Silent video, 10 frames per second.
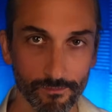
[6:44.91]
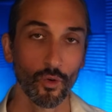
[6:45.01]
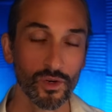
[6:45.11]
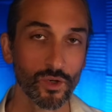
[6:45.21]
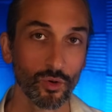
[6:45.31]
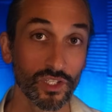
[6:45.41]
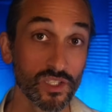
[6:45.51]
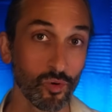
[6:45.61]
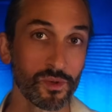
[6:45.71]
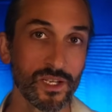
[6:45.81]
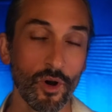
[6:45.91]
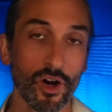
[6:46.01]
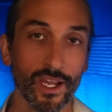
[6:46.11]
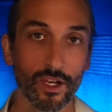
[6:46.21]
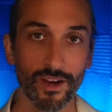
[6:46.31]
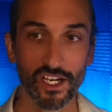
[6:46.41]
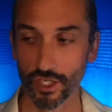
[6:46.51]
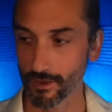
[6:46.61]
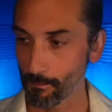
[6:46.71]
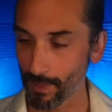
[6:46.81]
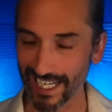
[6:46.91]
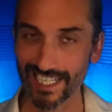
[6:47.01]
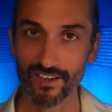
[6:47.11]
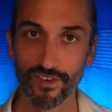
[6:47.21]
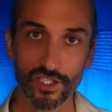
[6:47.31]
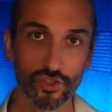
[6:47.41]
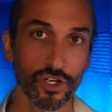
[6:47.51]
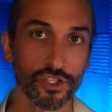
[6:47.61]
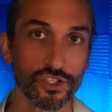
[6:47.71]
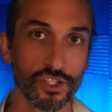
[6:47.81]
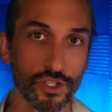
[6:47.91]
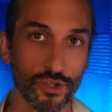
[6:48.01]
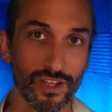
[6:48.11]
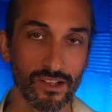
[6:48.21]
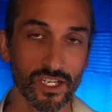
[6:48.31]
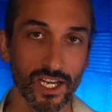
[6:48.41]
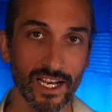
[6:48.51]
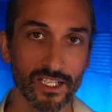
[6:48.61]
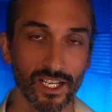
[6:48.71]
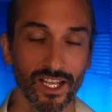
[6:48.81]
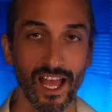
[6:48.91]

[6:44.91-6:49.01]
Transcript: I've always called this property market correction completely different in structure to 2008